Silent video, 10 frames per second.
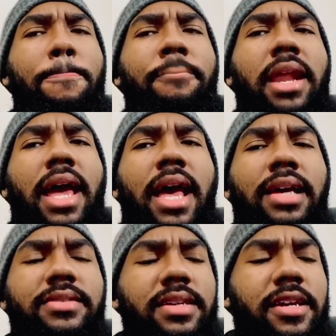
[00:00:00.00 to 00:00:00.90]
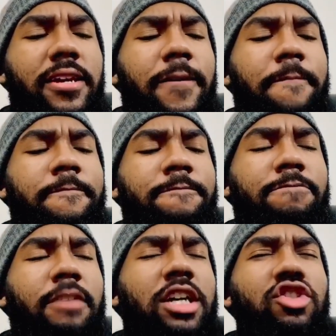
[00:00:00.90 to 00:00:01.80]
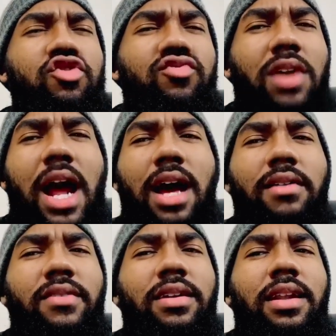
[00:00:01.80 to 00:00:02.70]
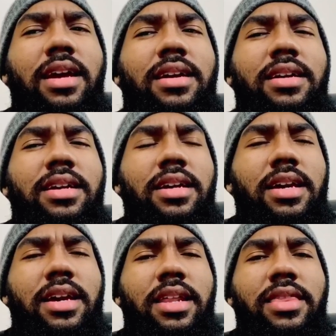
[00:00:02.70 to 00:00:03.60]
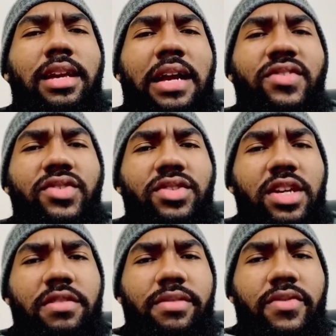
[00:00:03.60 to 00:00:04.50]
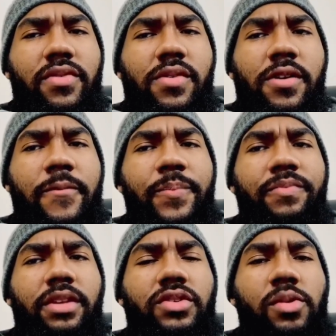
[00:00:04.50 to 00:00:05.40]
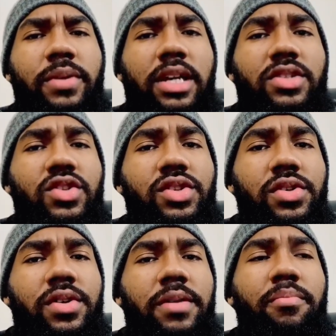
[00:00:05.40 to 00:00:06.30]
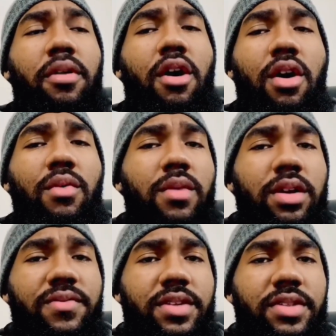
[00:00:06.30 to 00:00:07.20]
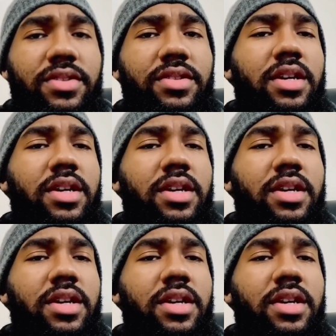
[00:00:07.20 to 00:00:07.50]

that has a drive unlike anything I've seen before. So I hope you guys enjoyed part 1 of this.